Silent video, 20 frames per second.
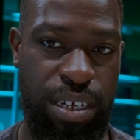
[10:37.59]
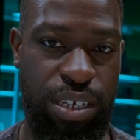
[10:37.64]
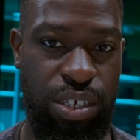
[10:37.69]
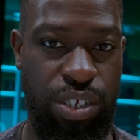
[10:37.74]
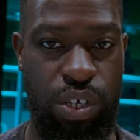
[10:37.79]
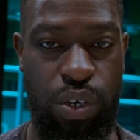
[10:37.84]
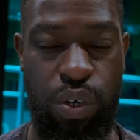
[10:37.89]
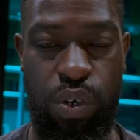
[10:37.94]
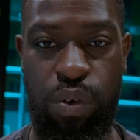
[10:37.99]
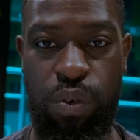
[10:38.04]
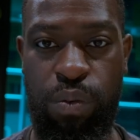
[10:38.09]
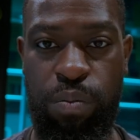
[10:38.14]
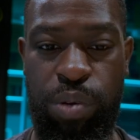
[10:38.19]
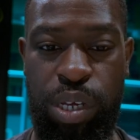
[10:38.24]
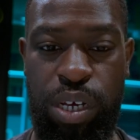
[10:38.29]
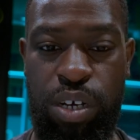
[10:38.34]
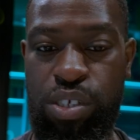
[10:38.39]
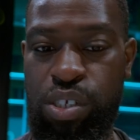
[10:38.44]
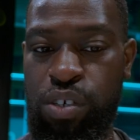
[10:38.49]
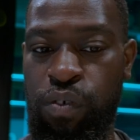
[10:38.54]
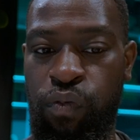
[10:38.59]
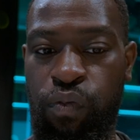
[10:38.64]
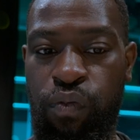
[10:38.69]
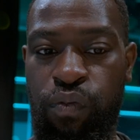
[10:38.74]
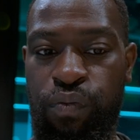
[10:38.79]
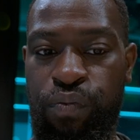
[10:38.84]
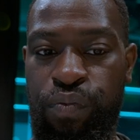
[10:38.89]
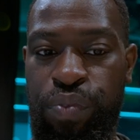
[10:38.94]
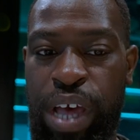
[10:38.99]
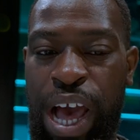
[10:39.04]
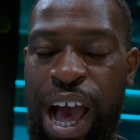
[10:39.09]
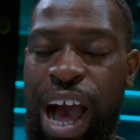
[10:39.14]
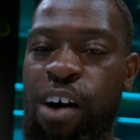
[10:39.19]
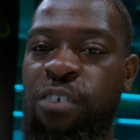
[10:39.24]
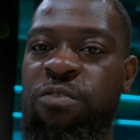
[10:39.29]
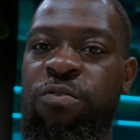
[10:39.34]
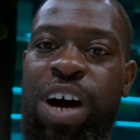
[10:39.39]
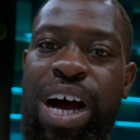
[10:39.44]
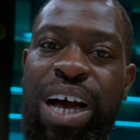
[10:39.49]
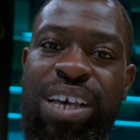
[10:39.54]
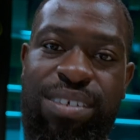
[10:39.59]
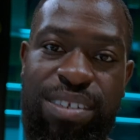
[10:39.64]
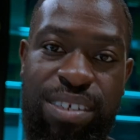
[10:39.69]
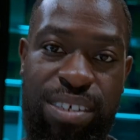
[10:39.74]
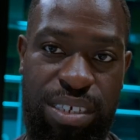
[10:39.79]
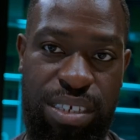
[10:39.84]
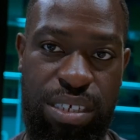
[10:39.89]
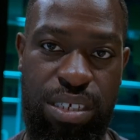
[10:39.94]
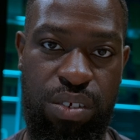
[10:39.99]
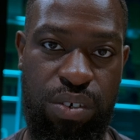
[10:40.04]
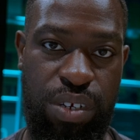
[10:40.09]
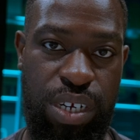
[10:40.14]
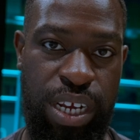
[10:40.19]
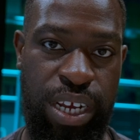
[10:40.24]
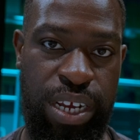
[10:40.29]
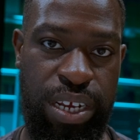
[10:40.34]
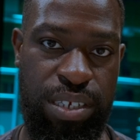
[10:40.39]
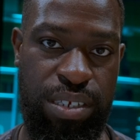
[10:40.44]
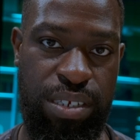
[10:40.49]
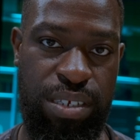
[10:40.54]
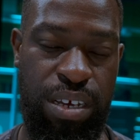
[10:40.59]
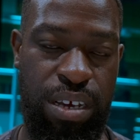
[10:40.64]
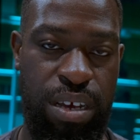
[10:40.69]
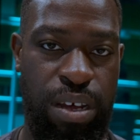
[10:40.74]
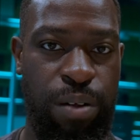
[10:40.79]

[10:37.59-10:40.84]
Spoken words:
So because of how fast the sensor is,